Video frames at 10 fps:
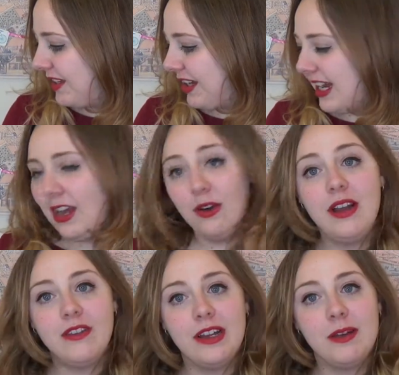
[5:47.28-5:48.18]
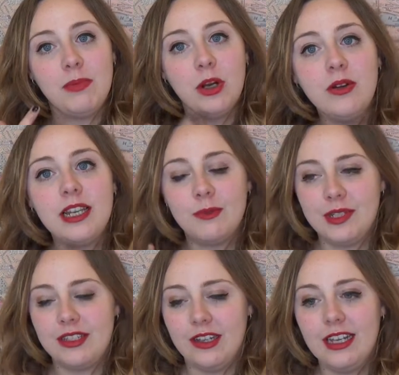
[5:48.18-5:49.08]
However, bold lip
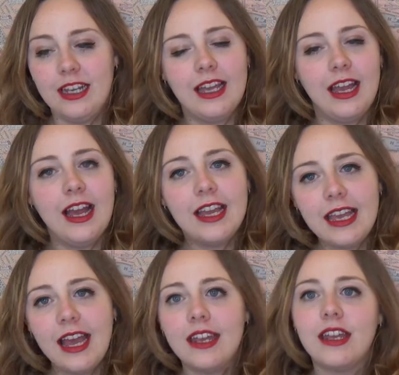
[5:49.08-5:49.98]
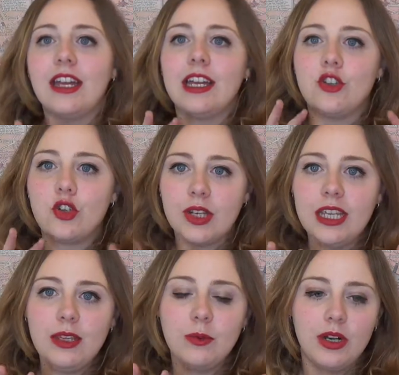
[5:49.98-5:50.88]
when cycling, again, a
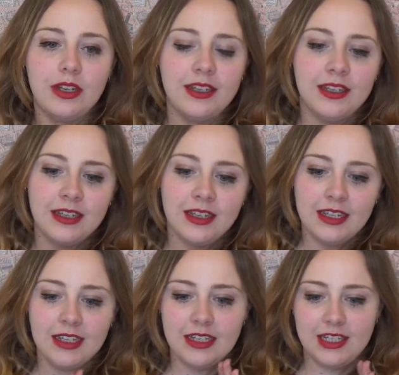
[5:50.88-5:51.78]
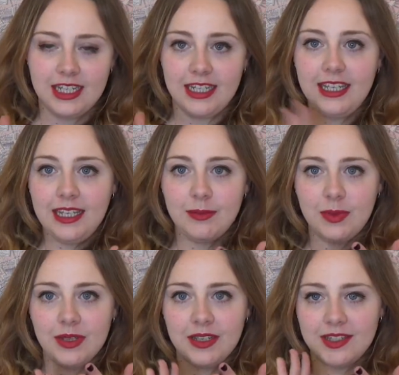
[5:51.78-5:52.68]
tricky one to keep
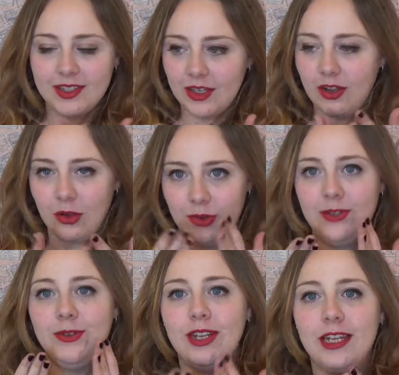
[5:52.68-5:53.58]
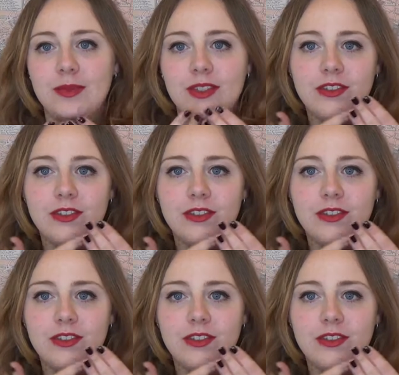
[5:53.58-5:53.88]
stuck on your lips.